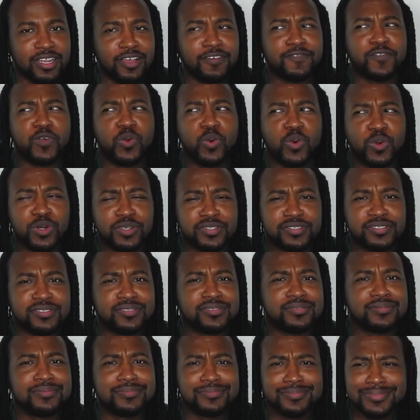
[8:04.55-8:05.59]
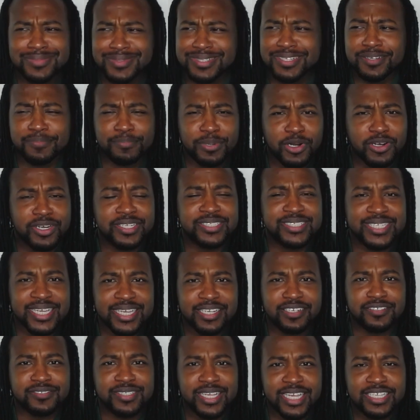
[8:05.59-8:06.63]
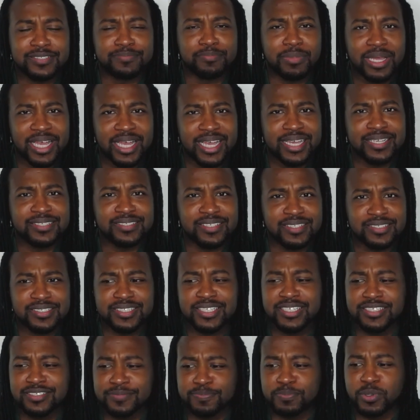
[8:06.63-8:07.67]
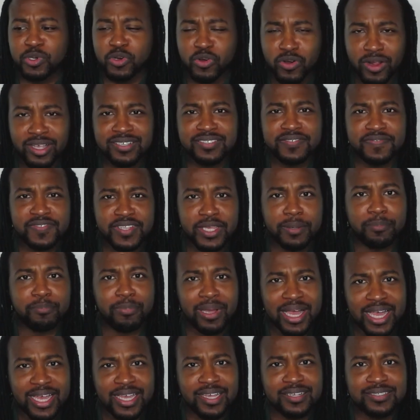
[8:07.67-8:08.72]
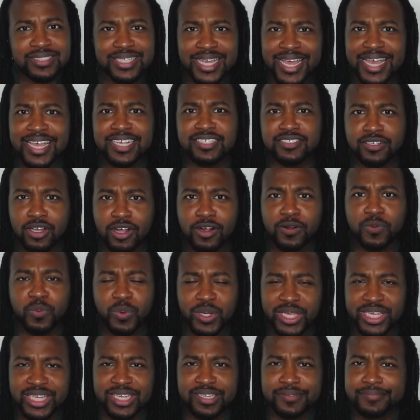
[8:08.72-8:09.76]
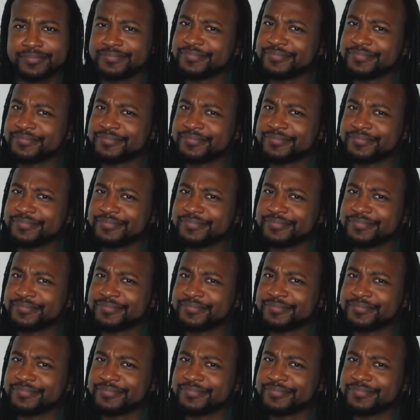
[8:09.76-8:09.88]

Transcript: Of course, Bernie Sanders has biases. He's progressively biased, as are we.